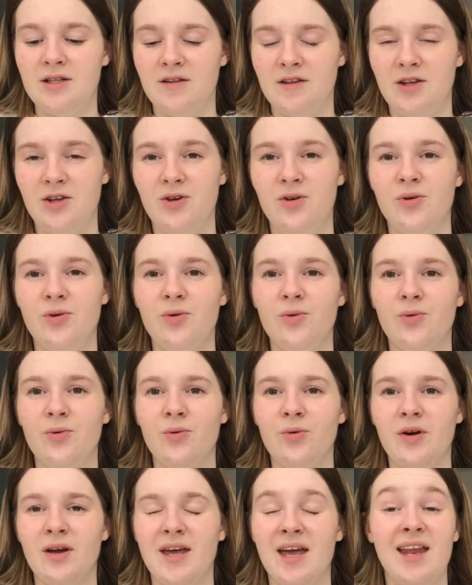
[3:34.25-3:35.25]

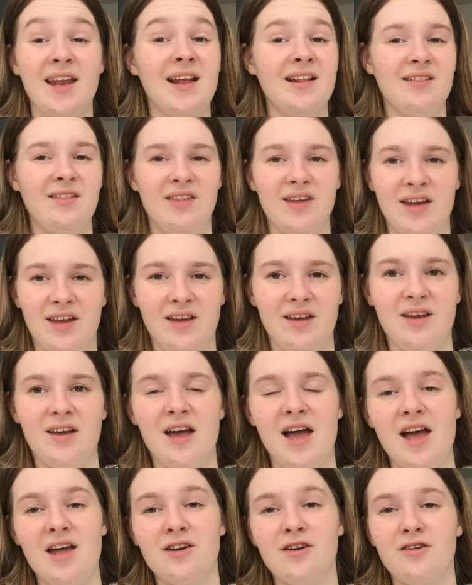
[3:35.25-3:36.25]
You get a link,
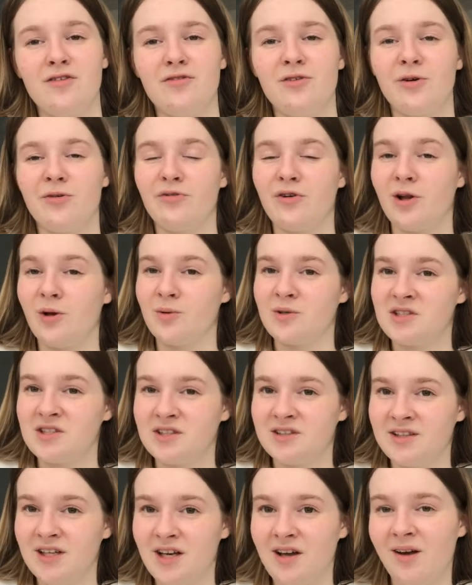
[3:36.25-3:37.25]
and if your followers
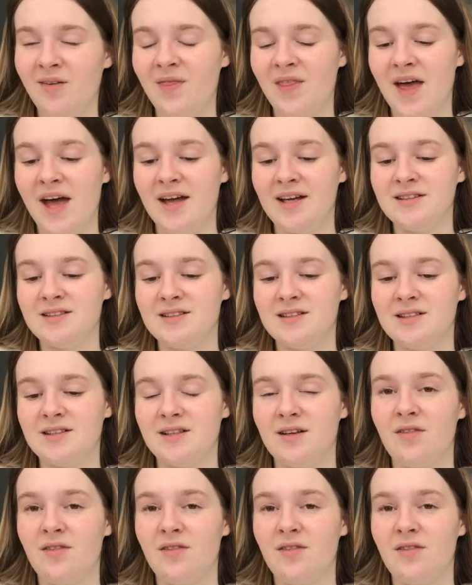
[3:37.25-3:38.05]
click on that,